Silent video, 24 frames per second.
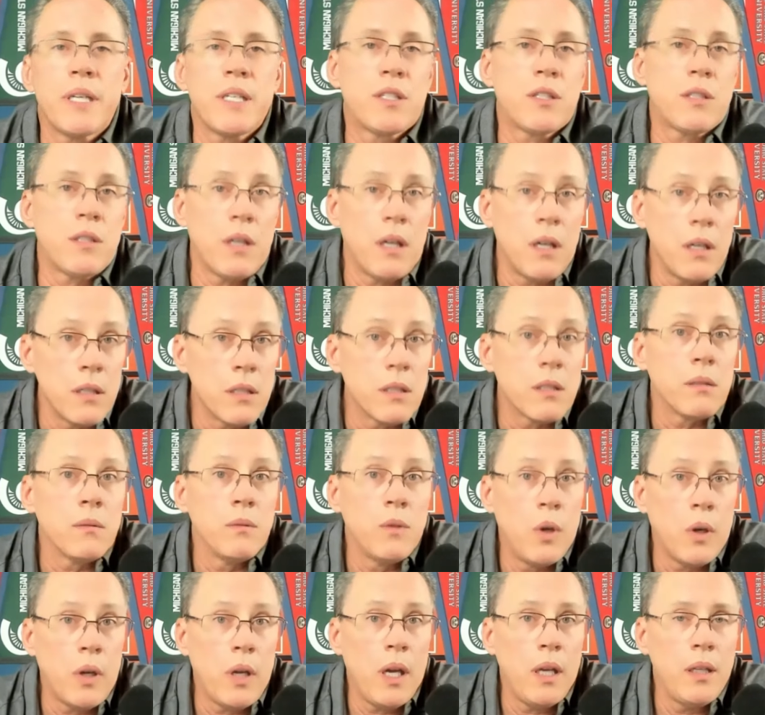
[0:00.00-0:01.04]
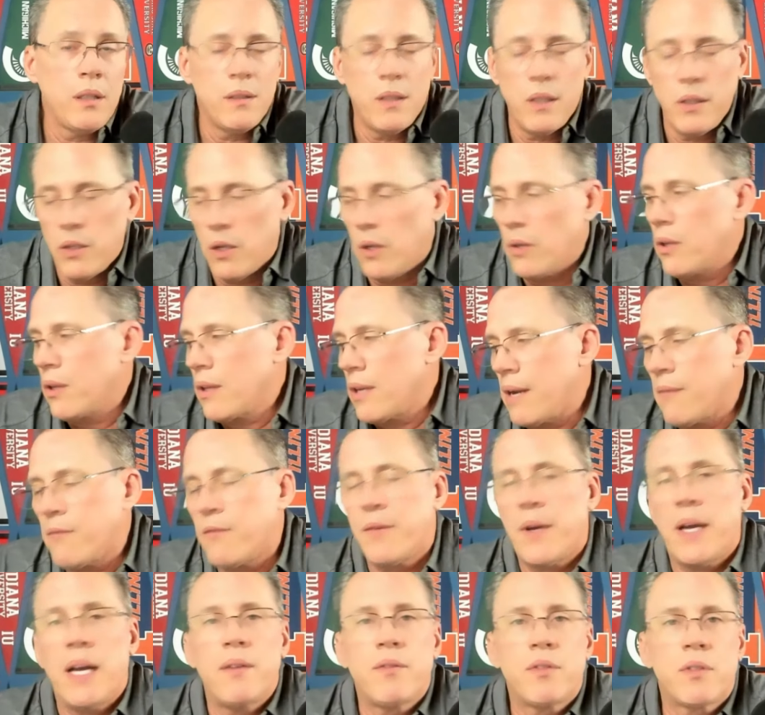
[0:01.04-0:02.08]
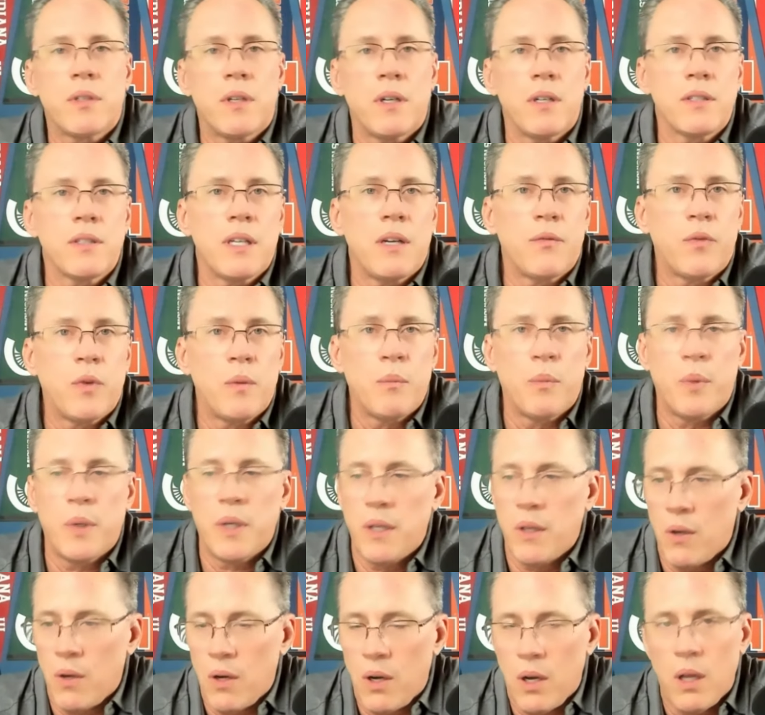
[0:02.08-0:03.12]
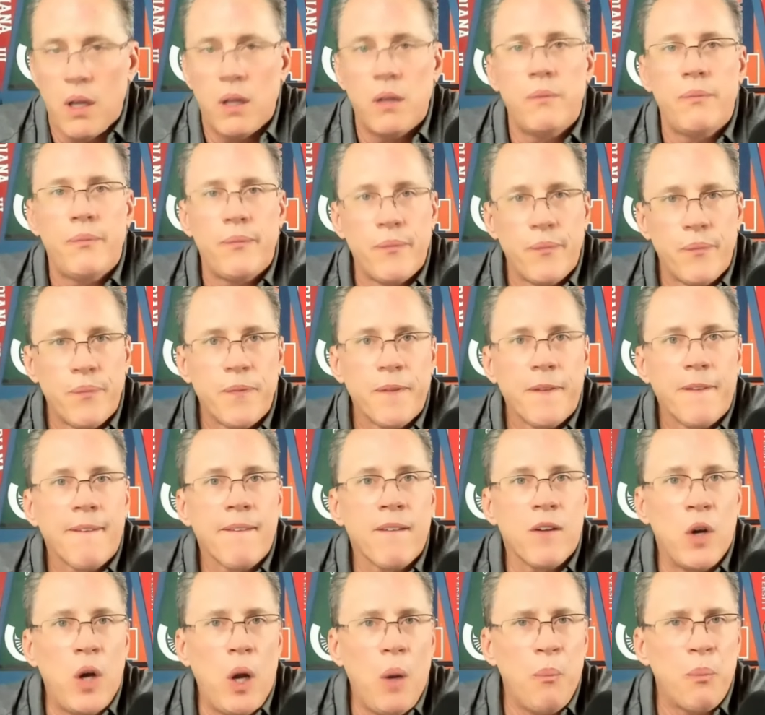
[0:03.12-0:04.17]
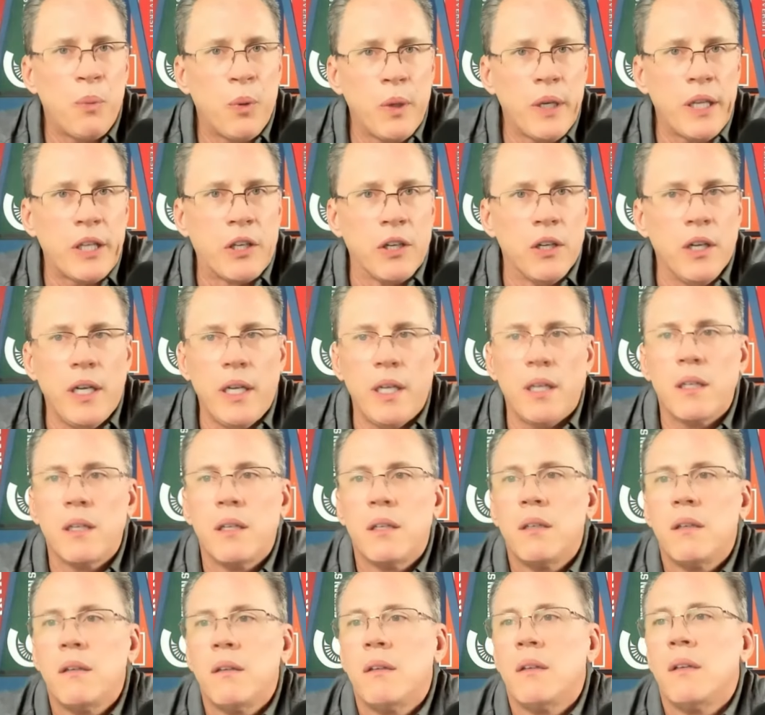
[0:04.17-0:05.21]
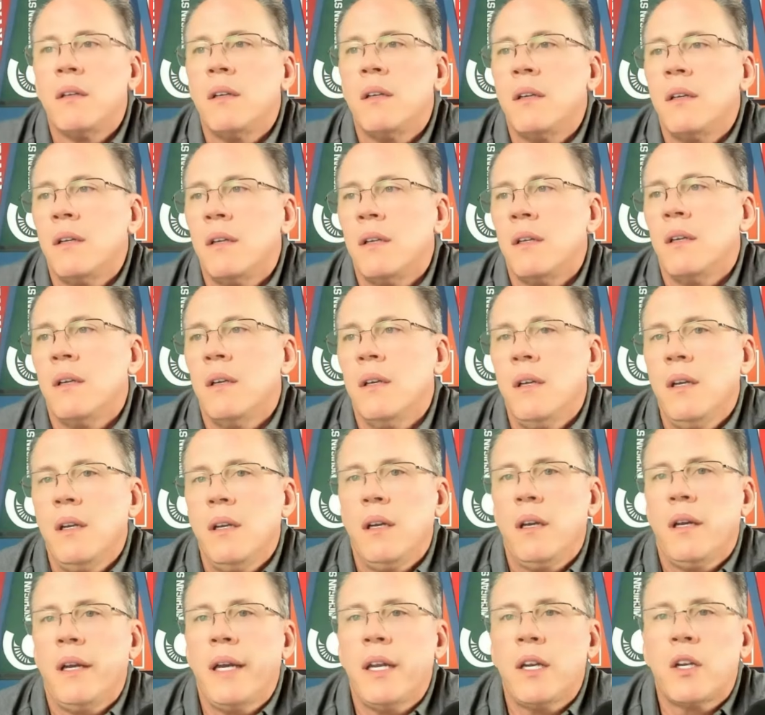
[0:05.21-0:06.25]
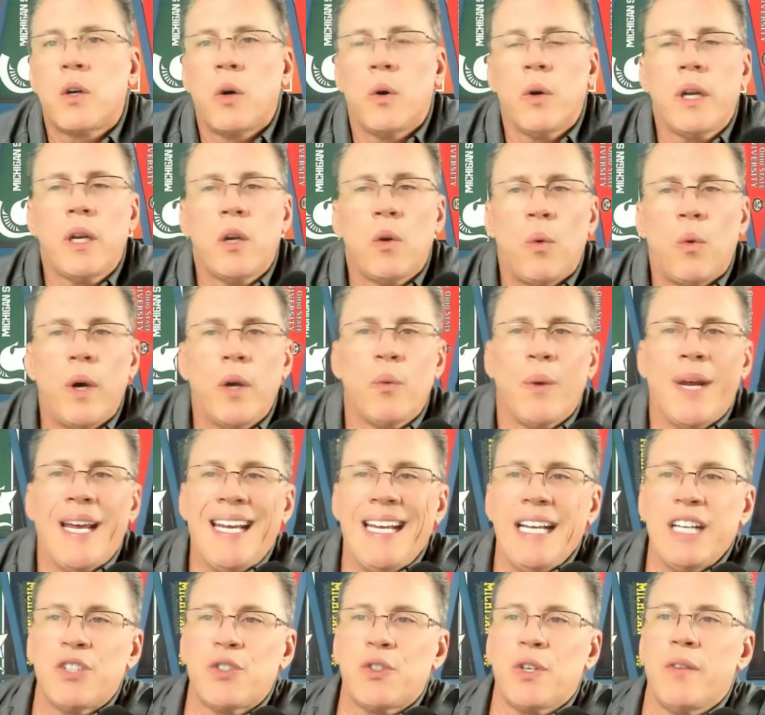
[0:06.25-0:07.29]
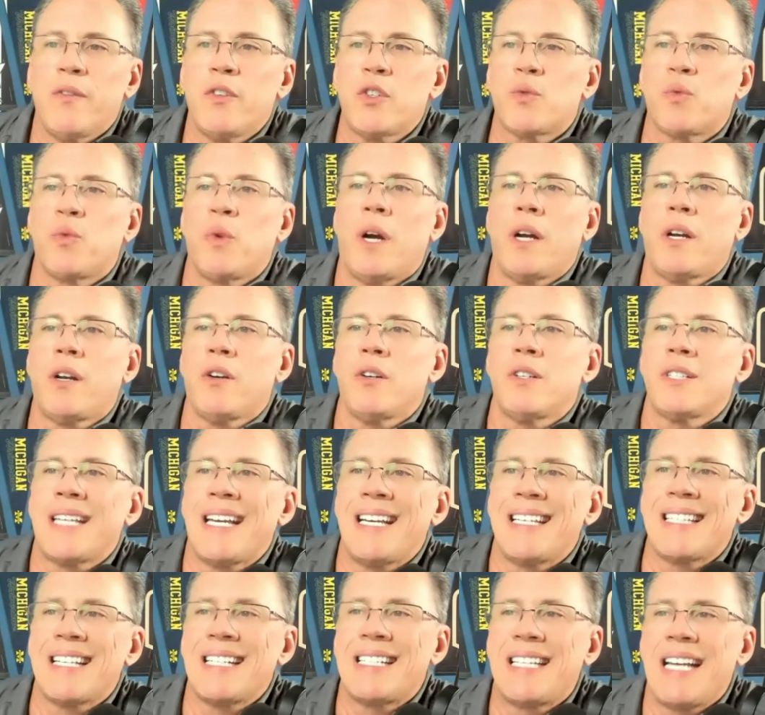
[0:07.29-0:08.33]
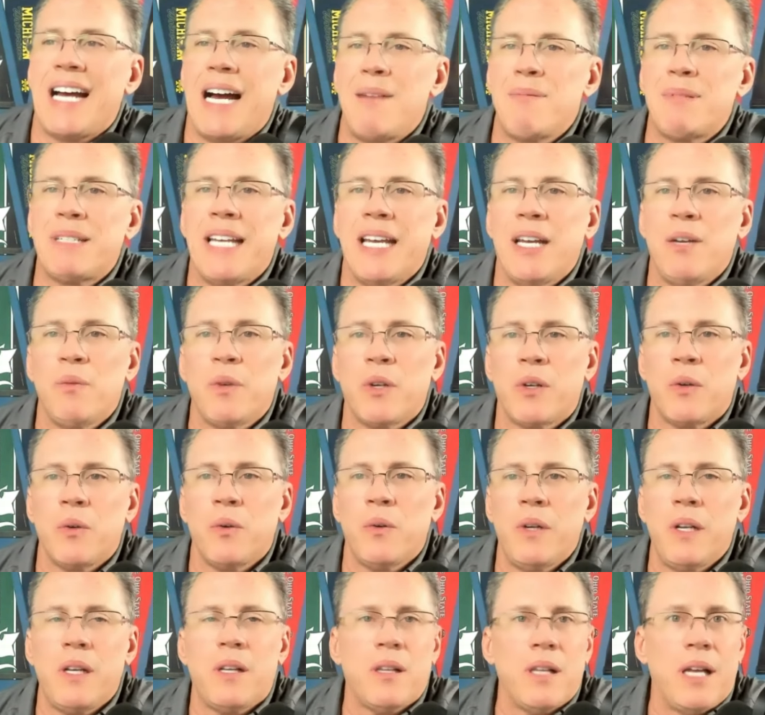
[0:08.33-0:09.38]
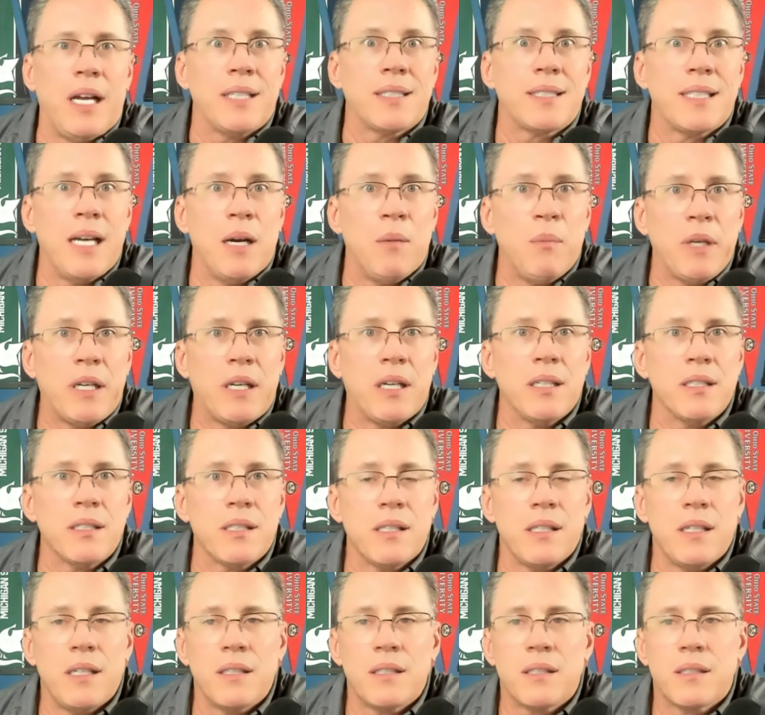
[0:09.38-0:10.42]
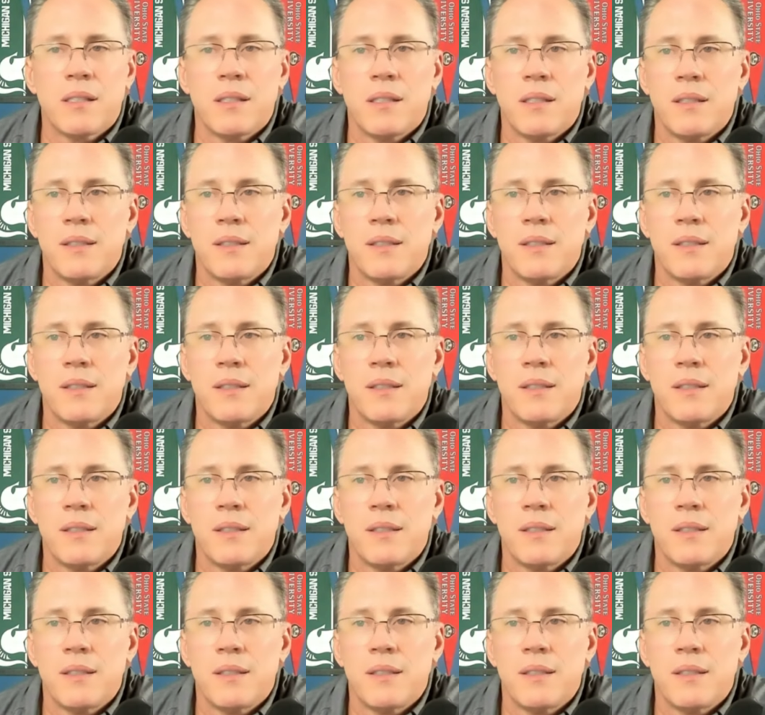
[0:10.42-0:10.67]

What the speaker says: stars. Okay. No, they're not 5 stars, not 4, but they're all pretty good. And according to one ranking service, Rutgers has a top 10 recruiting class now because of this.